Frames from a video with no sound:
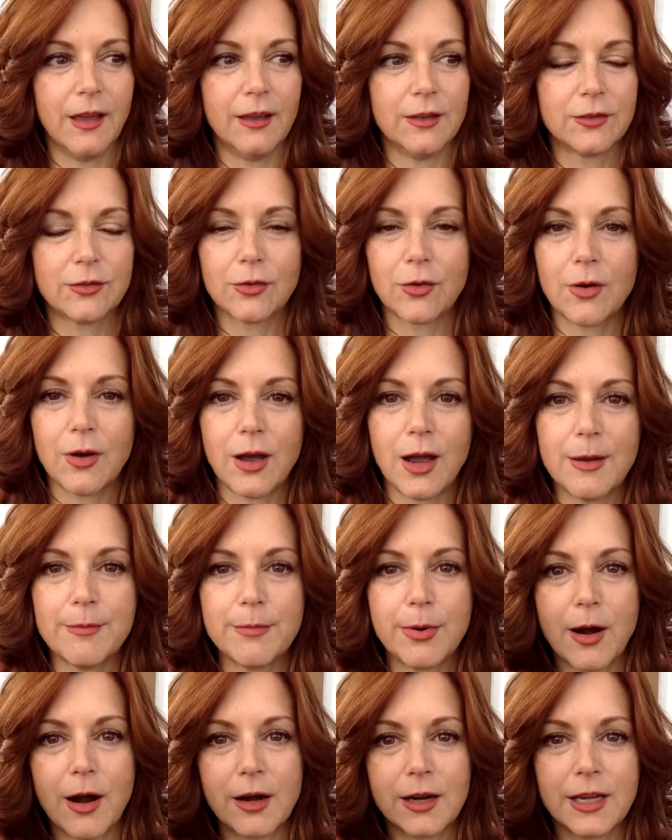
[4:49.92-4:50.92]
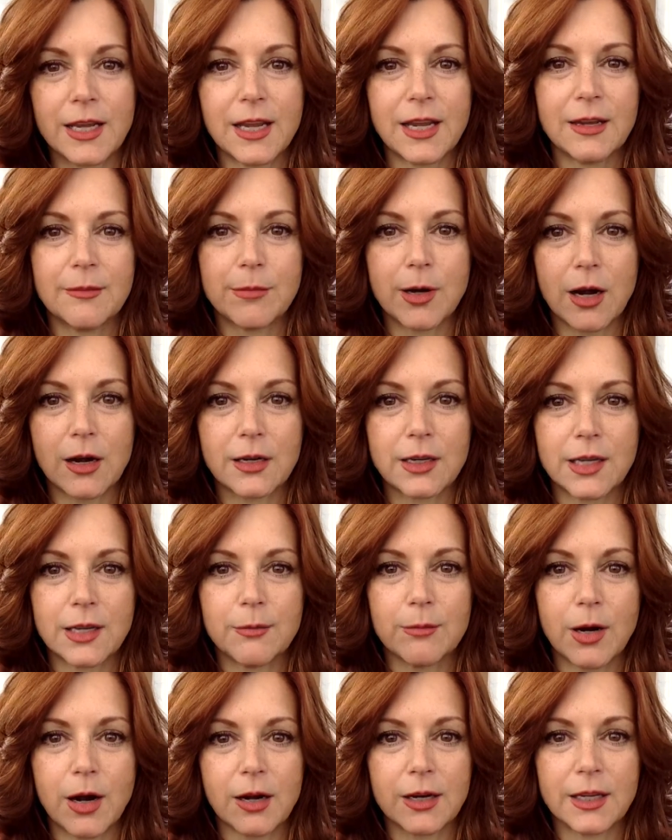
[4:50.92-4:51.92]
So I'm barking, barking,
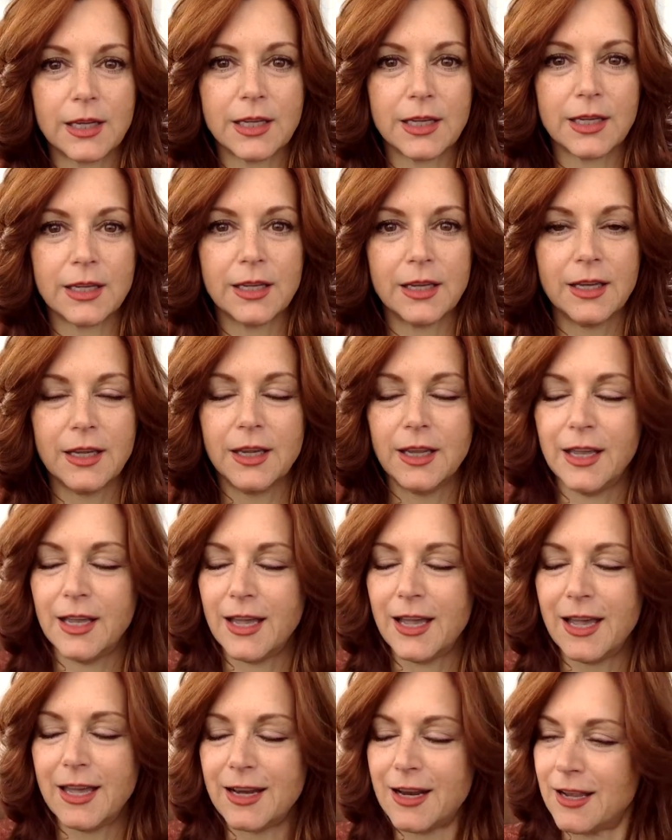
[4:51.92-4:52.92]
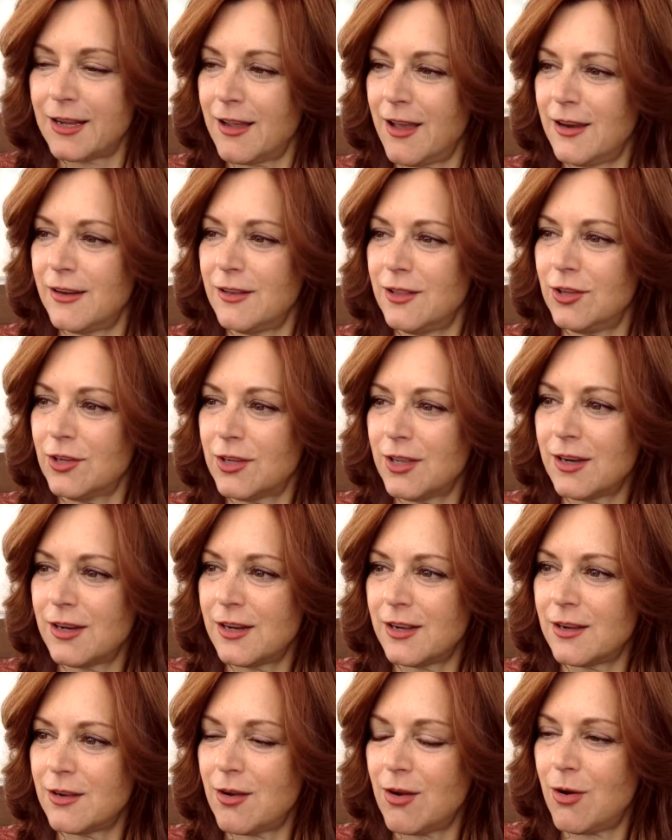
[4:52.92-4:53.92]
barking, and I kind of look at it
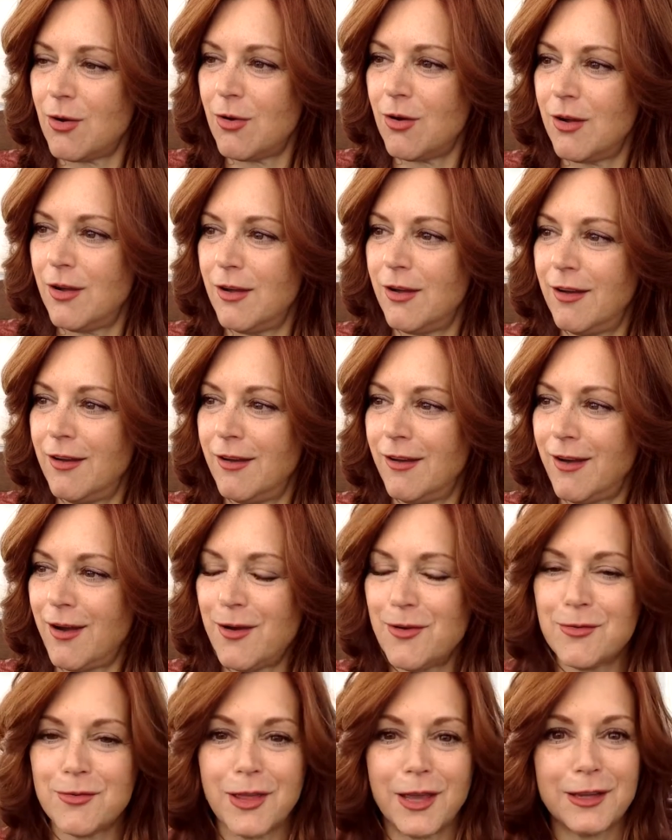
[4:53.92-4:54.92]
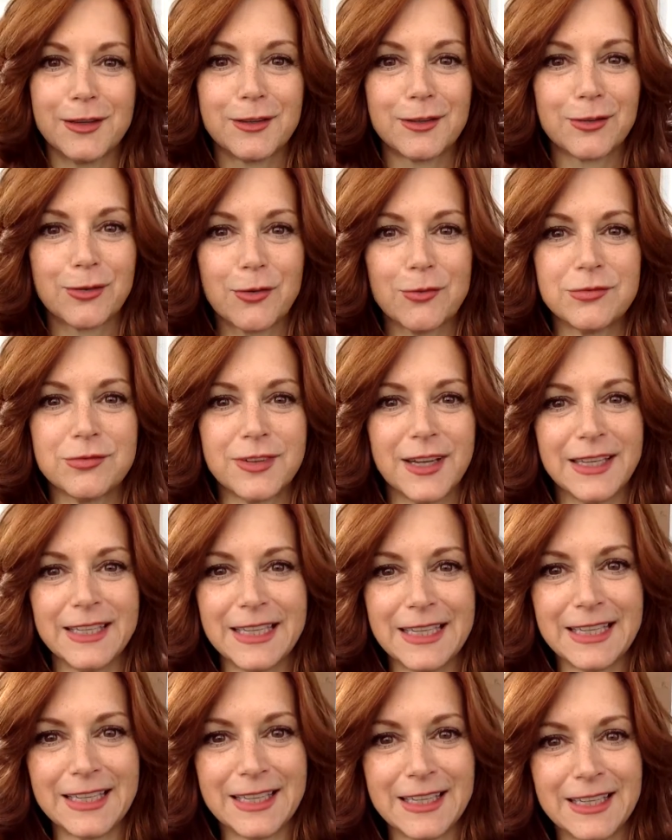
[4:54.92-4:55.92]
and go, oh, that is so
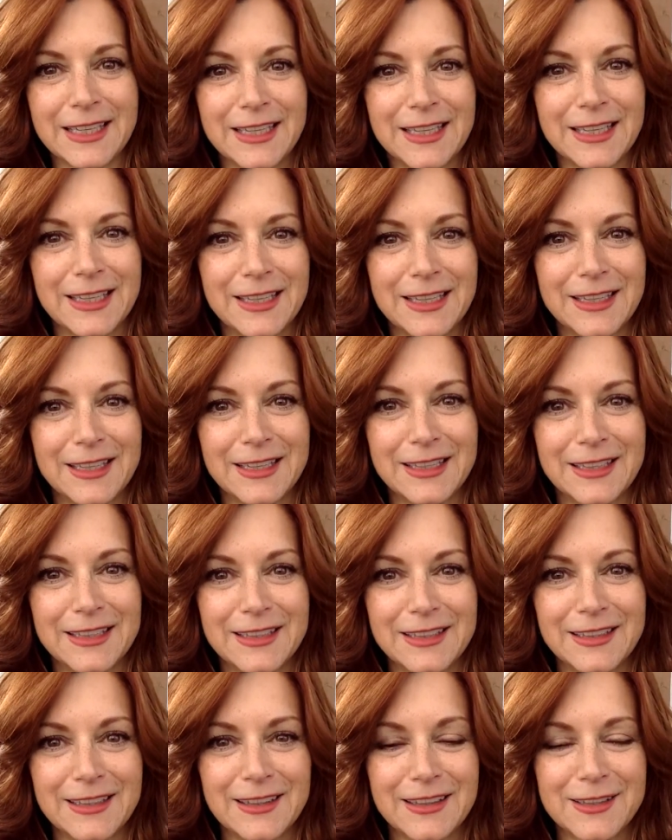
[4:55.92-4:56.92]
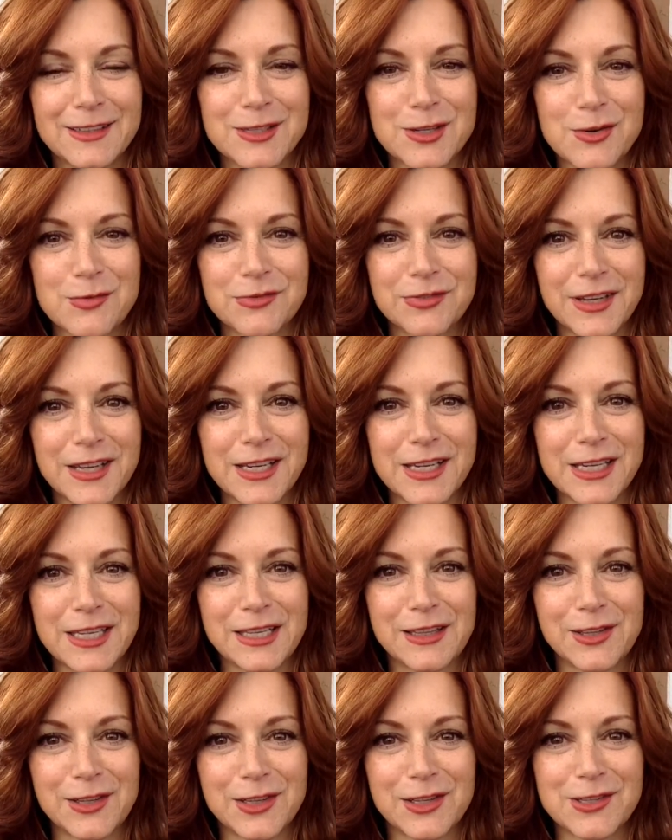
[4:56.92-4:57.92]
funny. It's so funny.
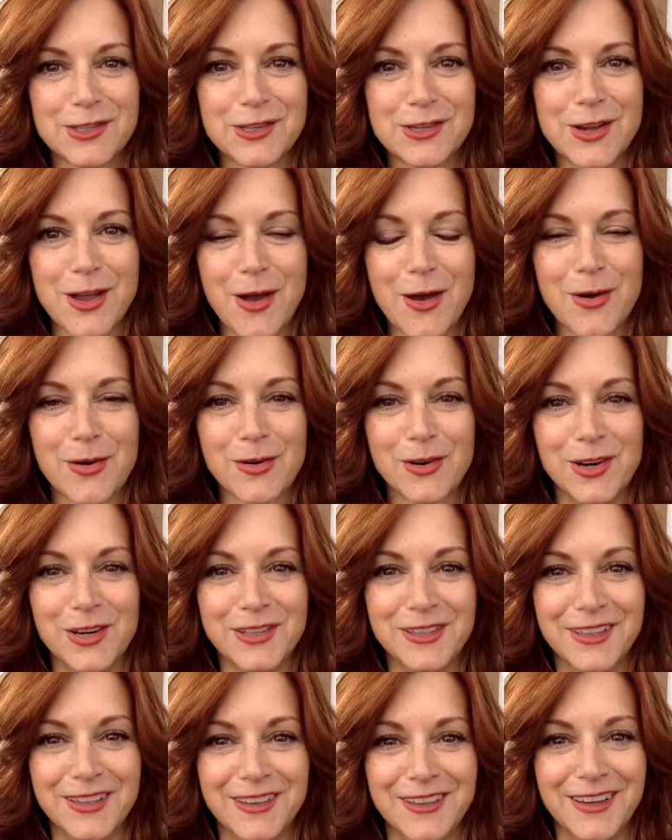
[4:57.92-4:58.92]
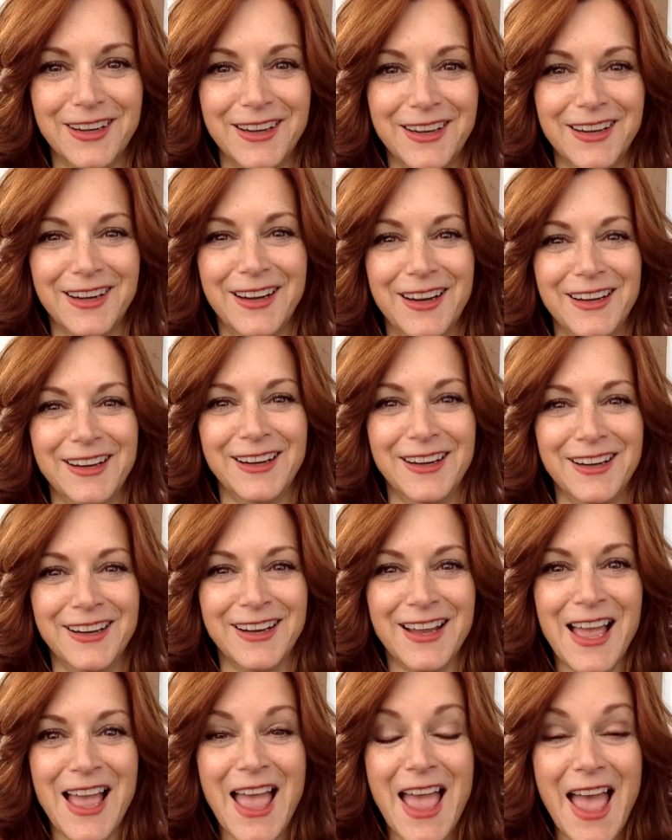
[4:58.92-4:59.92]
Look at you go.
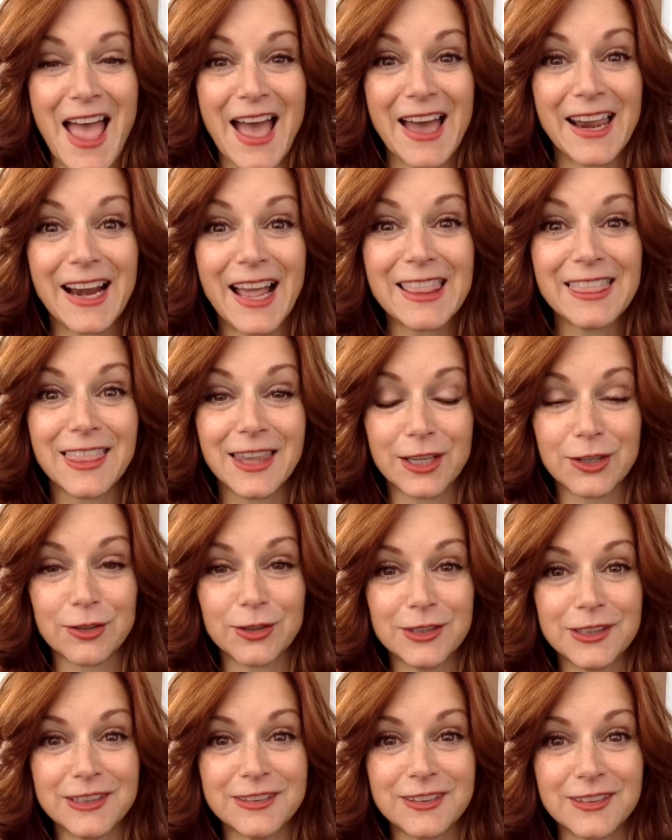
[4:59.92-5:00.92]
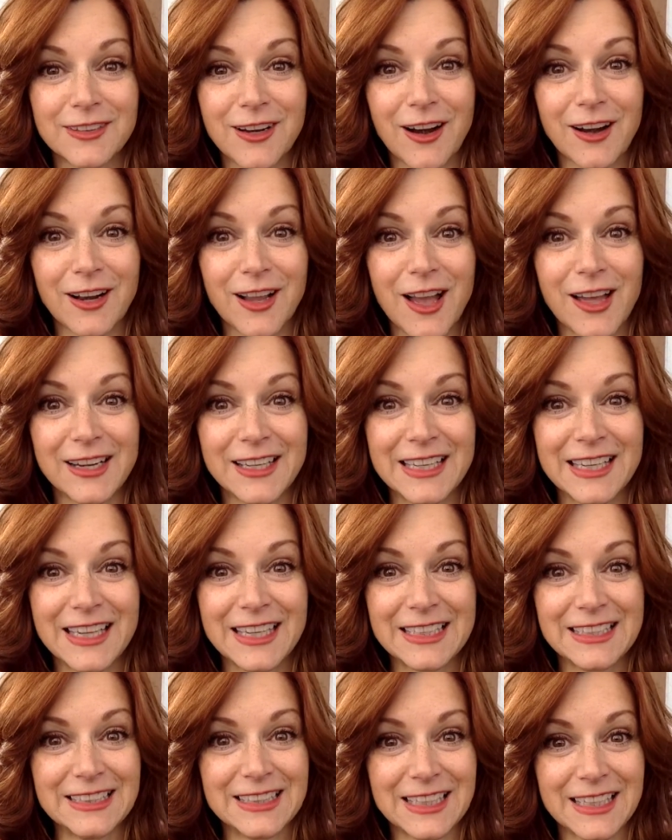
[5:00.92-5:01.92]
And I literally start kind of
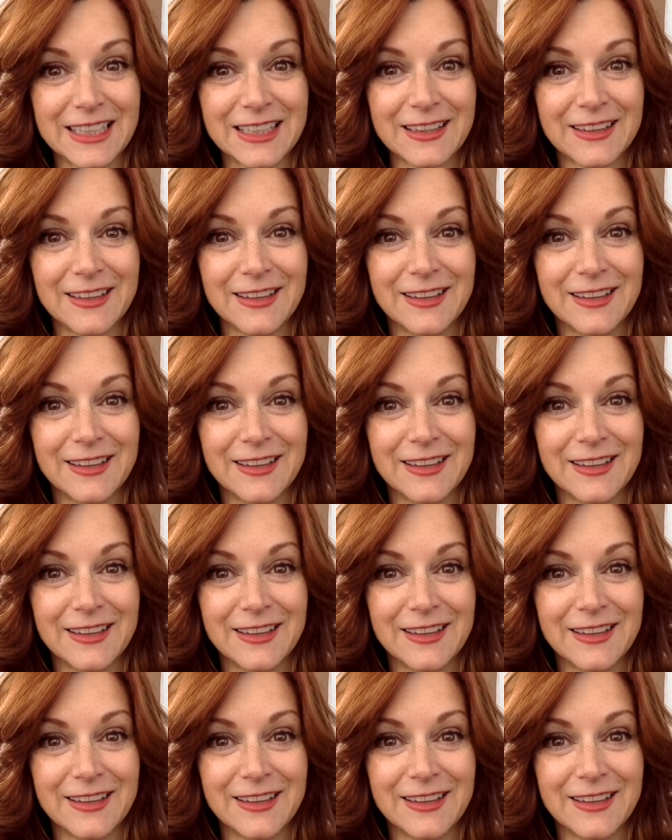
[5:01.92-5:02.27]
giggling.